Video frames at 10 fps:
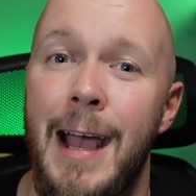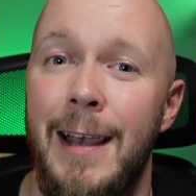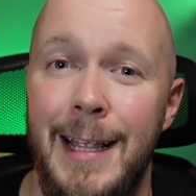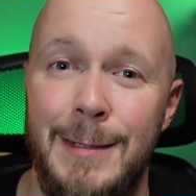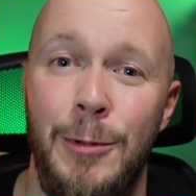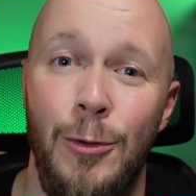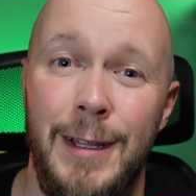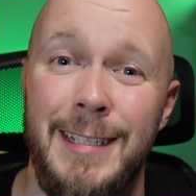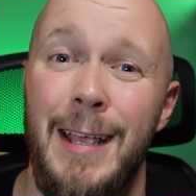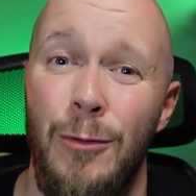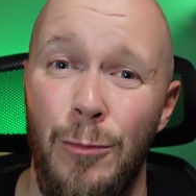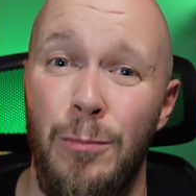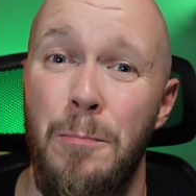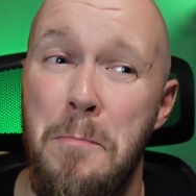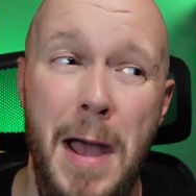And let's be honest, it
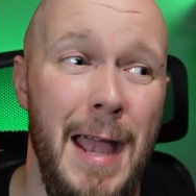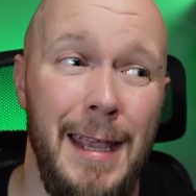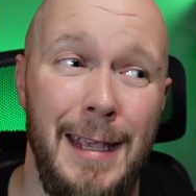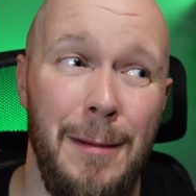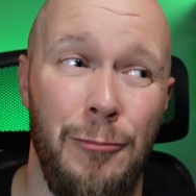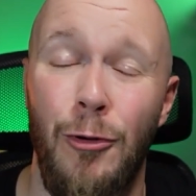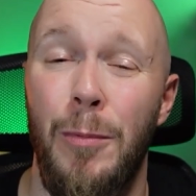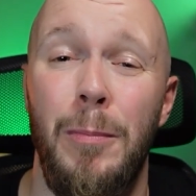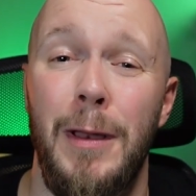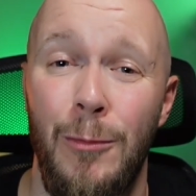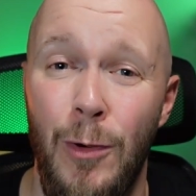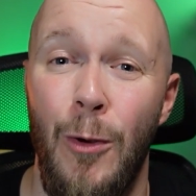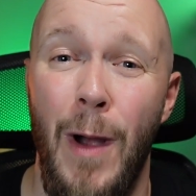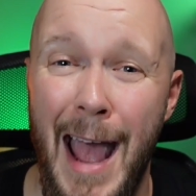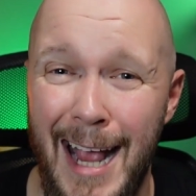may and probably
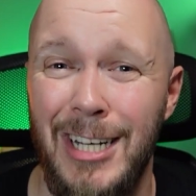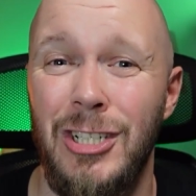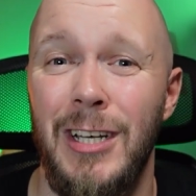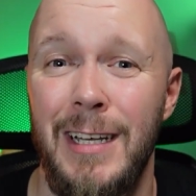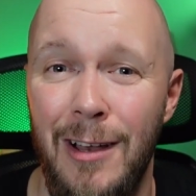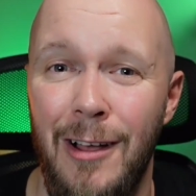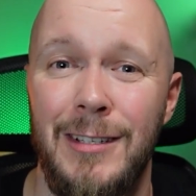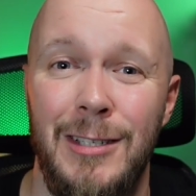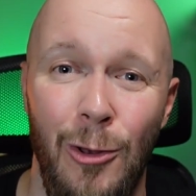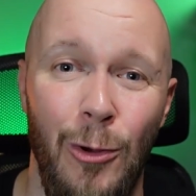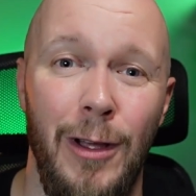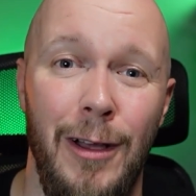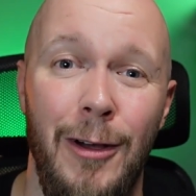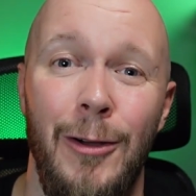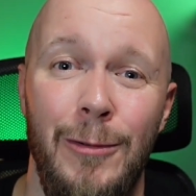will actually last longer,
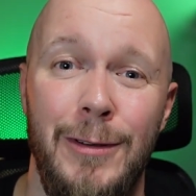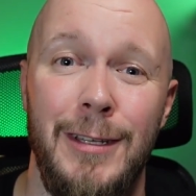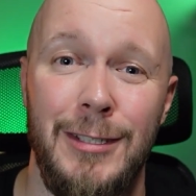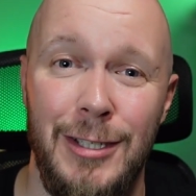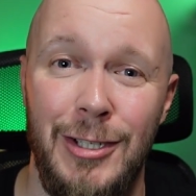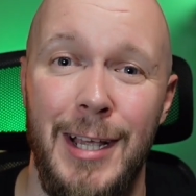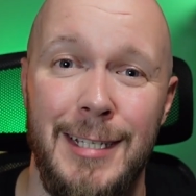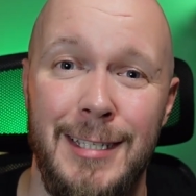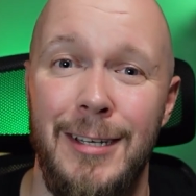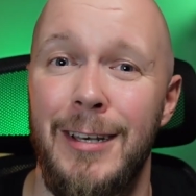I would suggest,